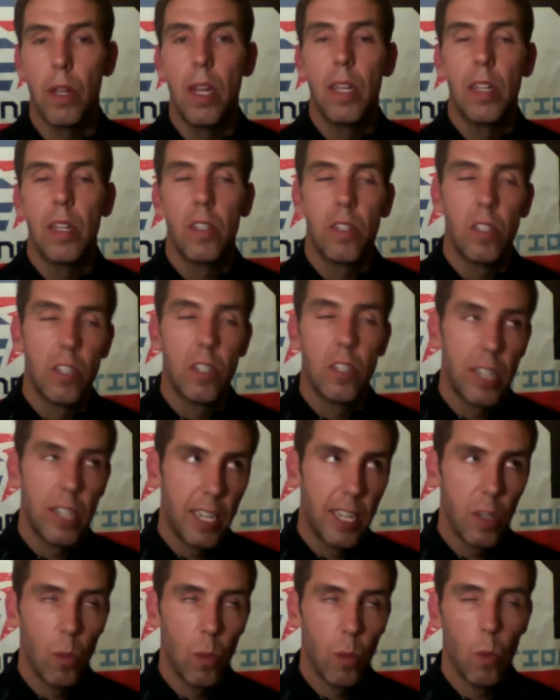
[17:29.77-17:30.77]

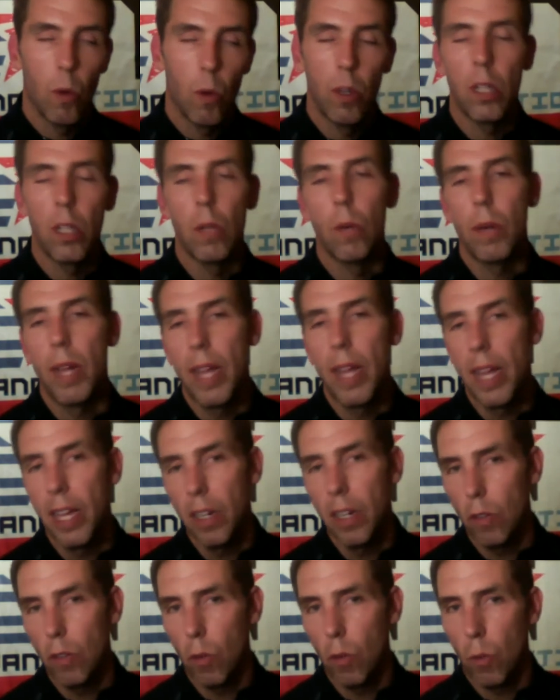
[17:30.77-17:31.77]
sustain the workload,
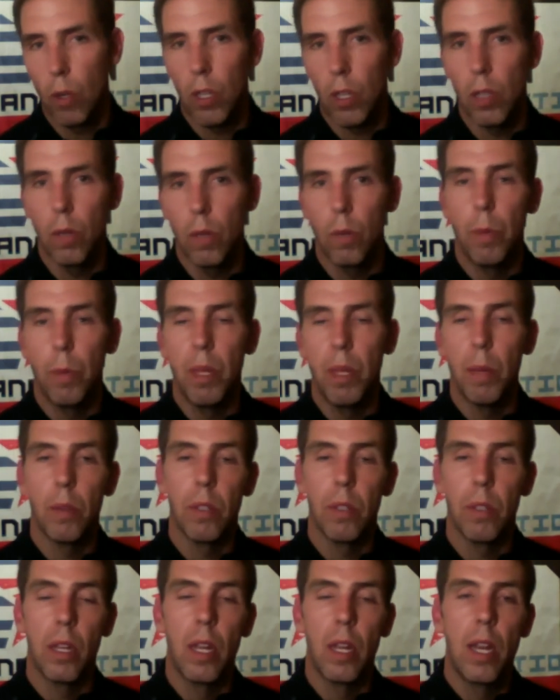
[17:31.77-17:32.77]
handle the workload, be able
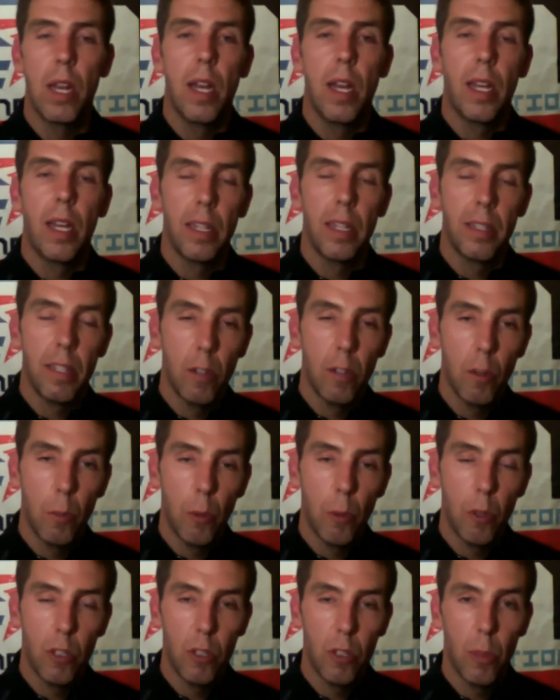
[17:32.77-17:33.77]
to continue to
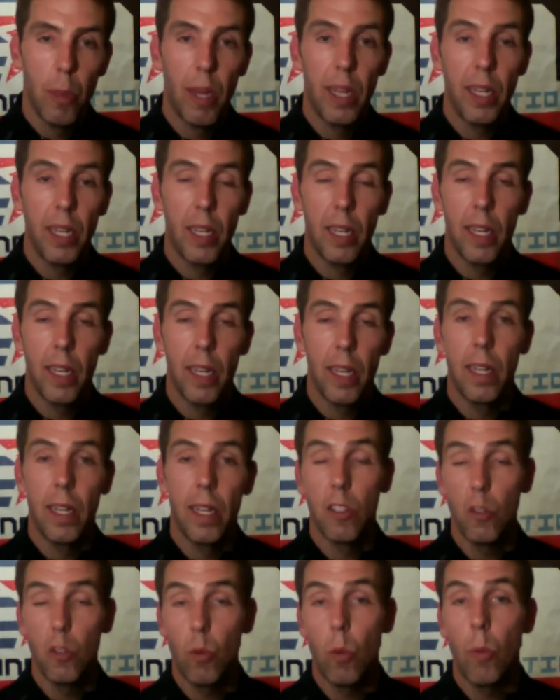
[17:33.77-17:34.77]
push the bike and
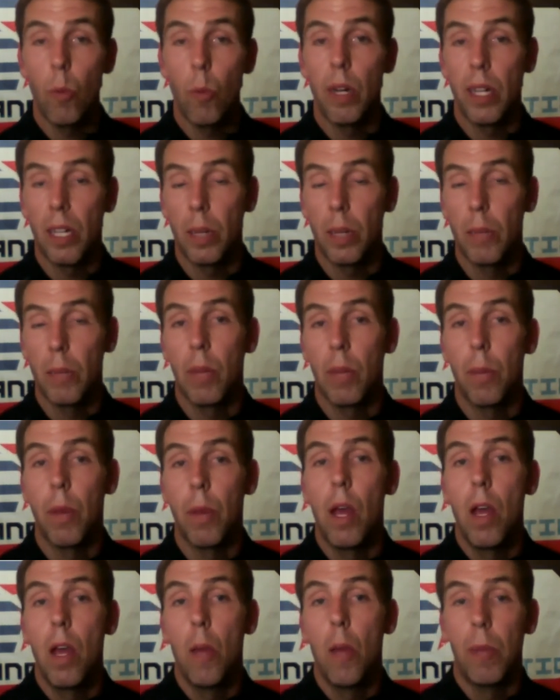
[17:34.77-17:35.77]
swim when it comes up,
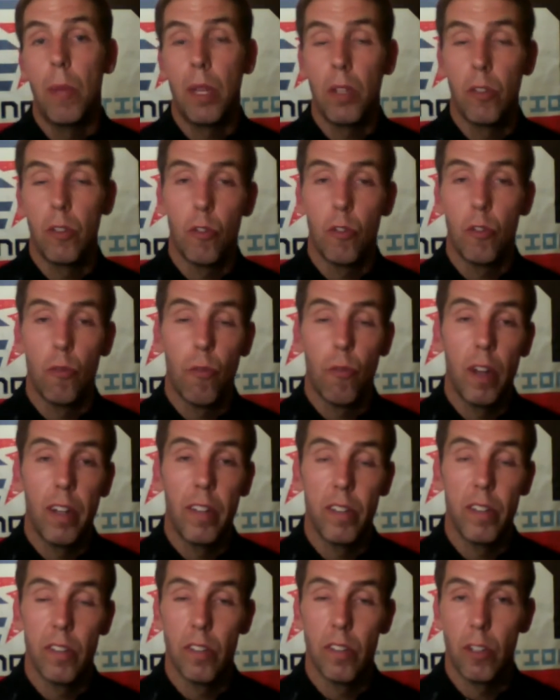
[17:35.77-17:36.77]
because your run
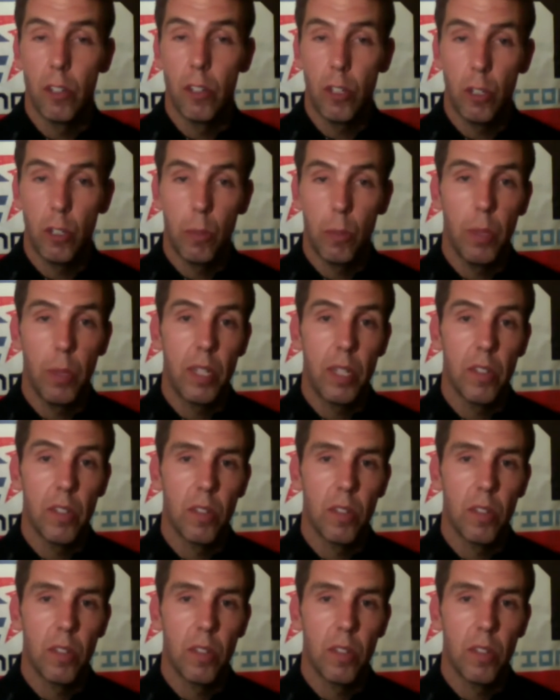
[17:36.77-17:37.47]
is in such a good place.